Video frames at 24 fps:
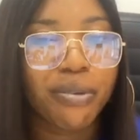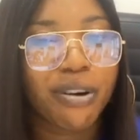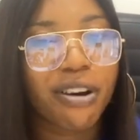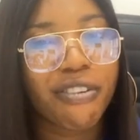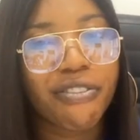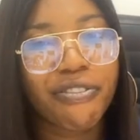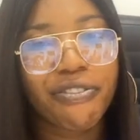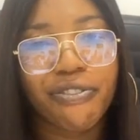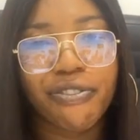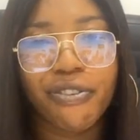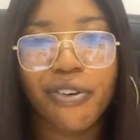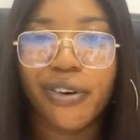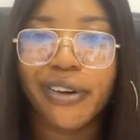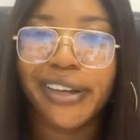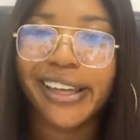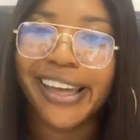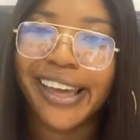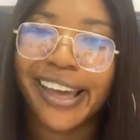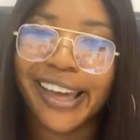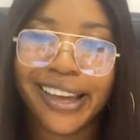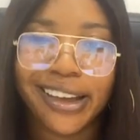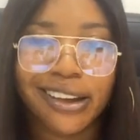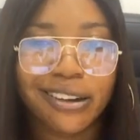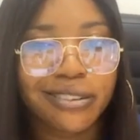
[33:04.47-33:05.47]
But for
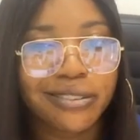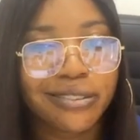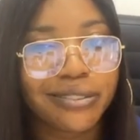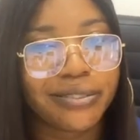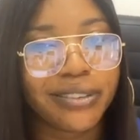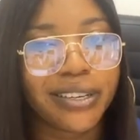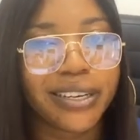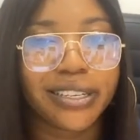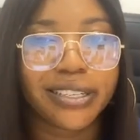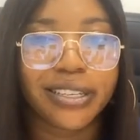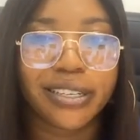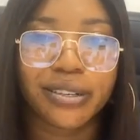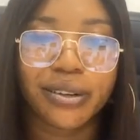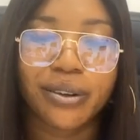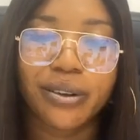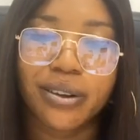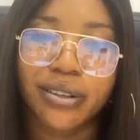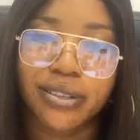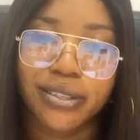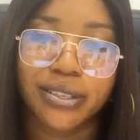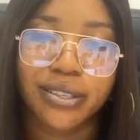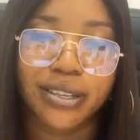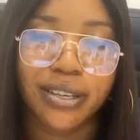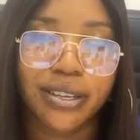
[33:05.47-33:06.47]
health related
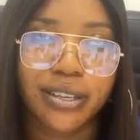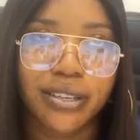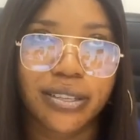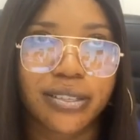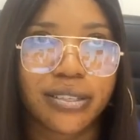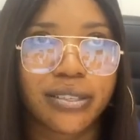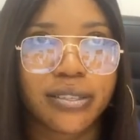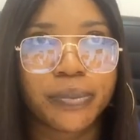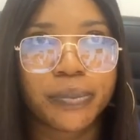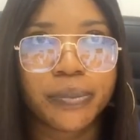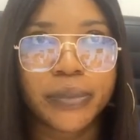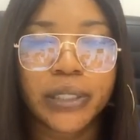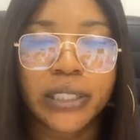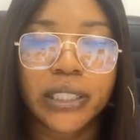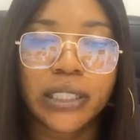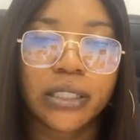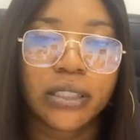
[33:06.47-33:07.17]
courses,